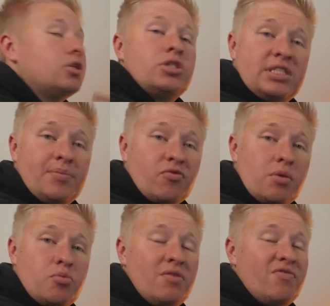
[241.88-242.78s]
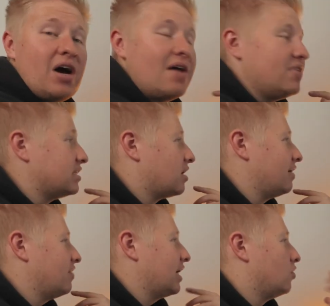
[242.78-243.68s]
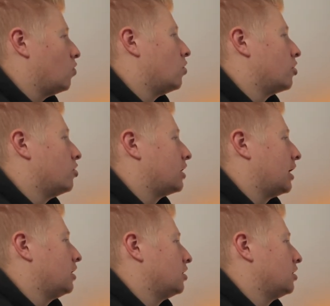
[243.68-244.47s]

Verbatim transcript: So tip 3.5 is kind of like an auto color